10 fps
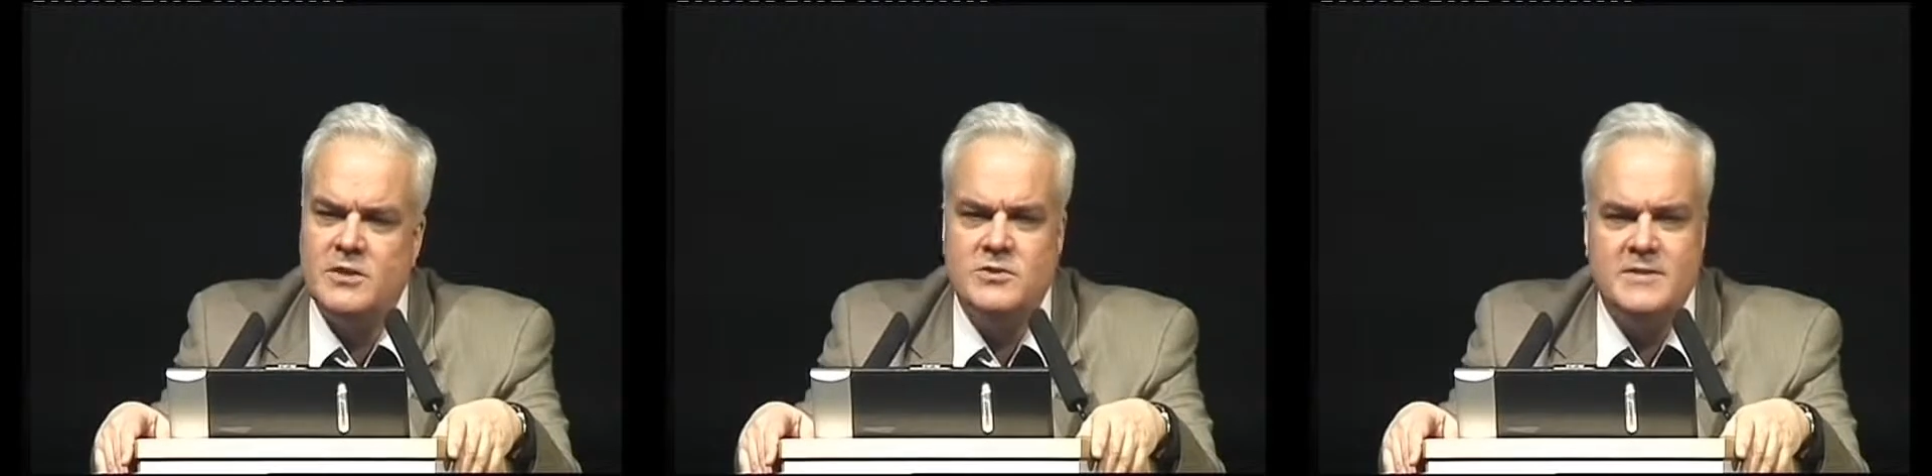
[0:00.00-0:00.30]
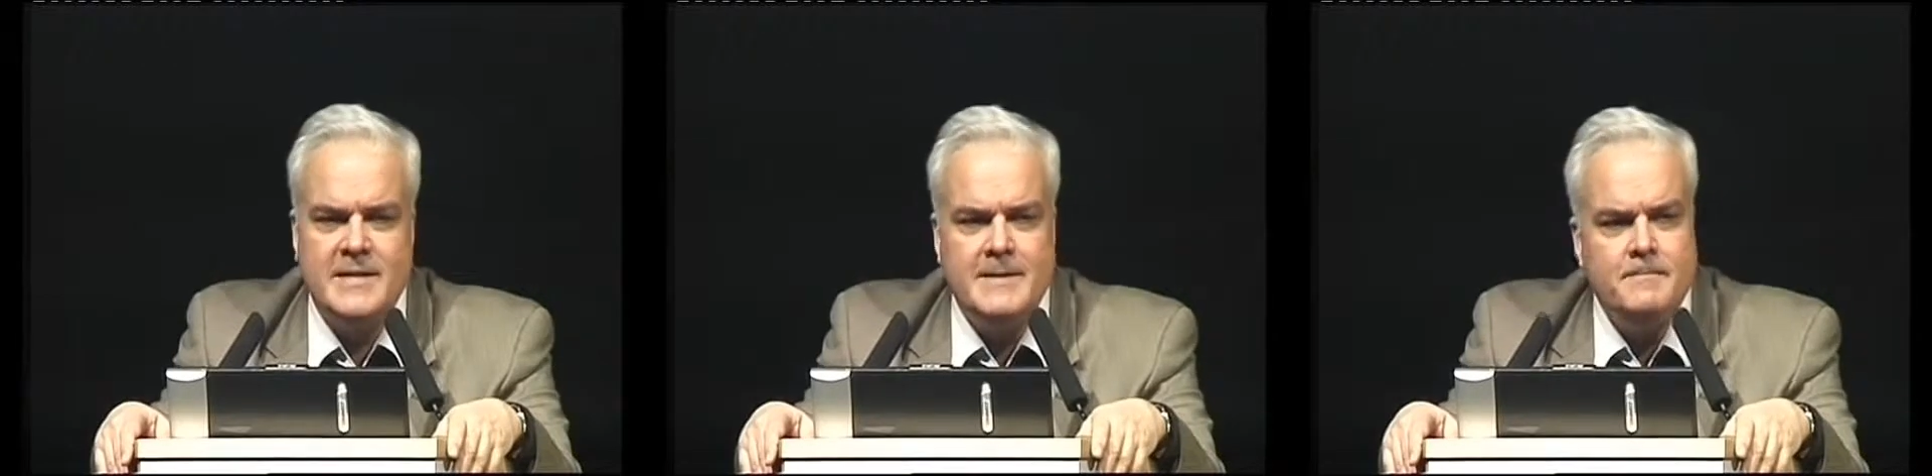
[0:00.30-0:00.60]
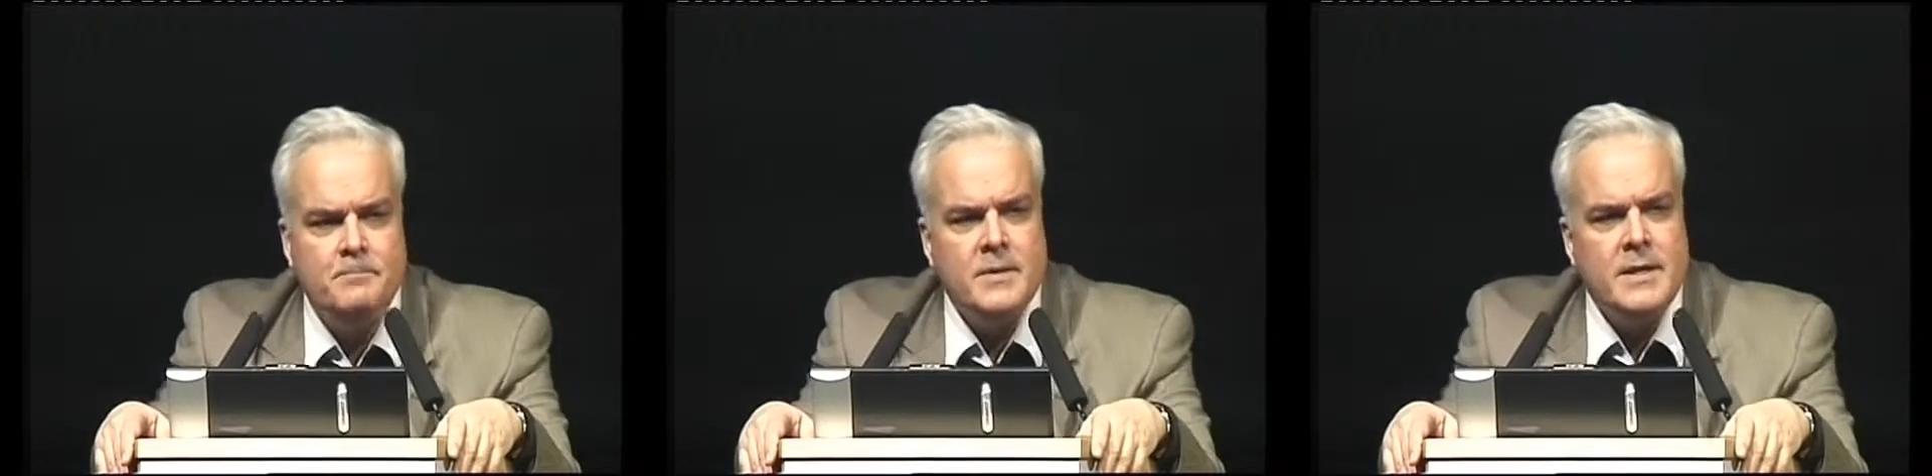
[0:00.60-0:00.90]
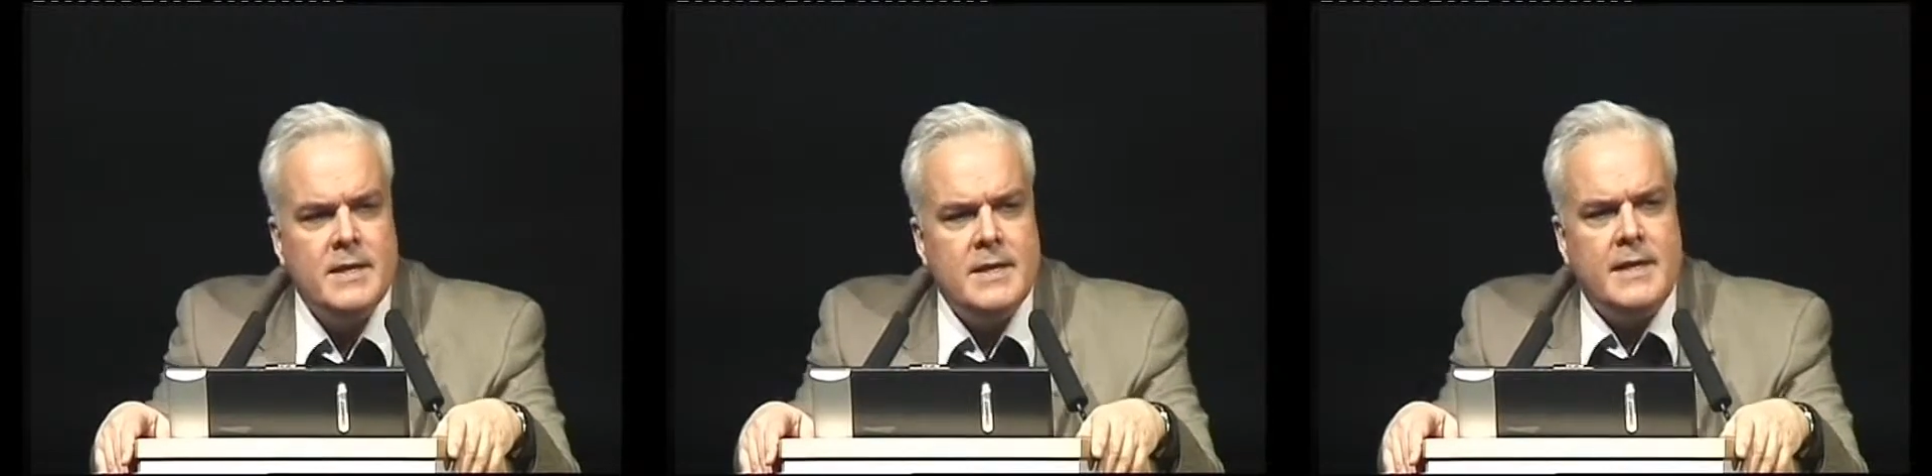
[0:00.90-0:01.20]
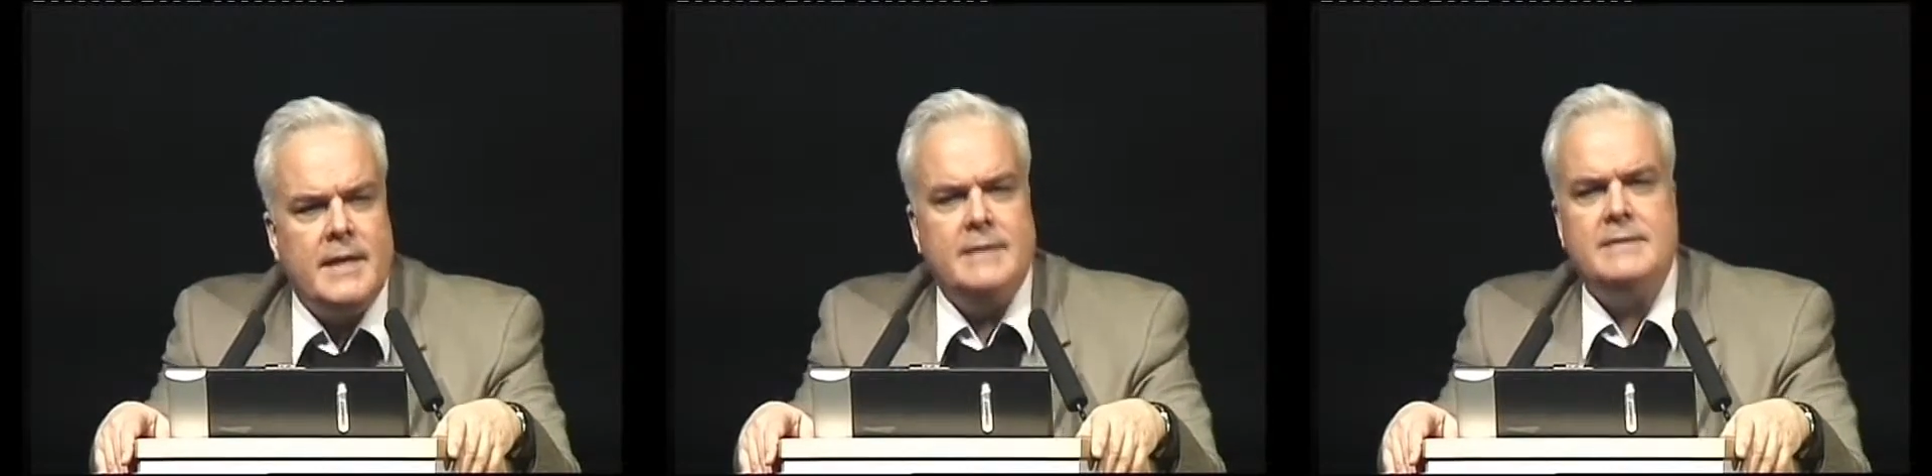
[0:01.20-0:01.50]
I should say.
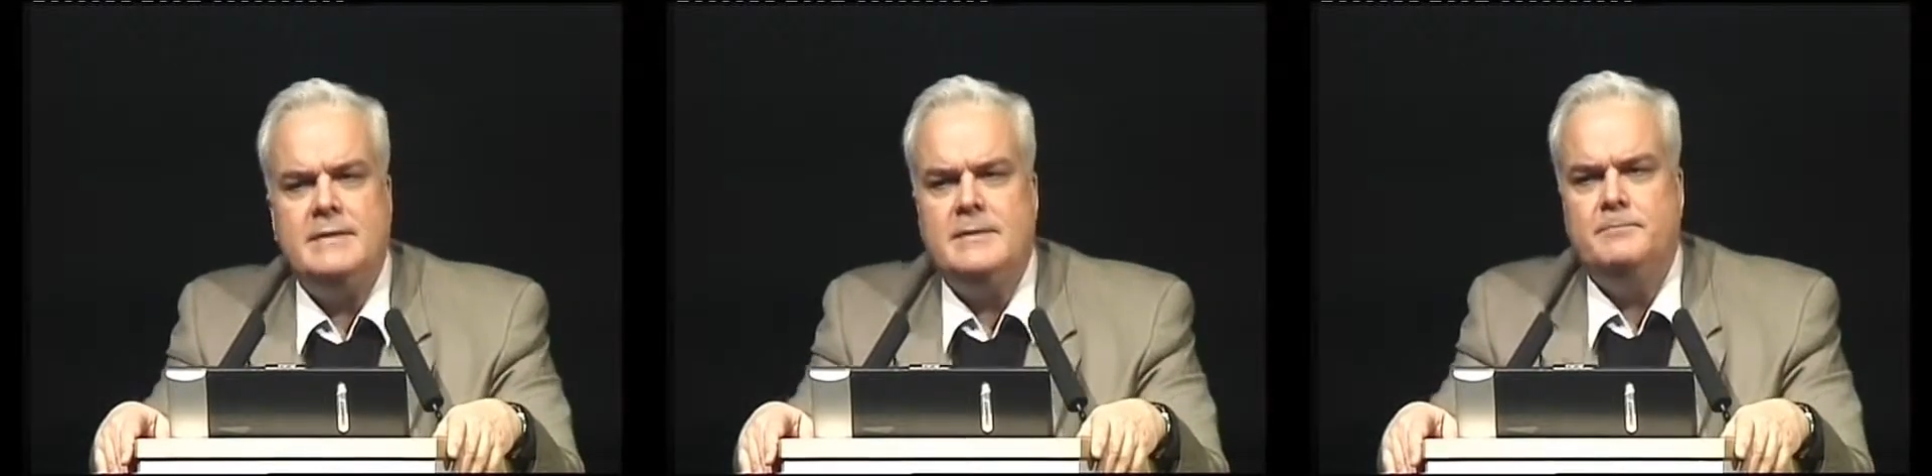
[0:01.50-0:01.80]
And